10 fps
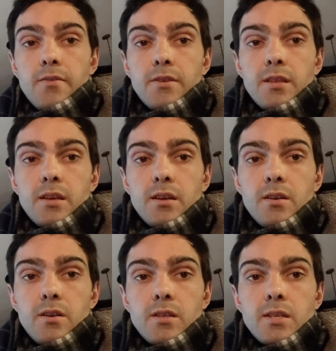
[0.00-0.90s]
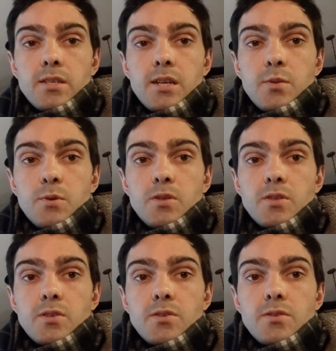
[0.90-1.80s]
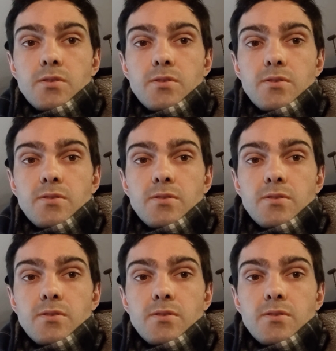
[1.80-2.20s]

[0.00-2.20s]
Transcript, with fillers: everything on that side of the business.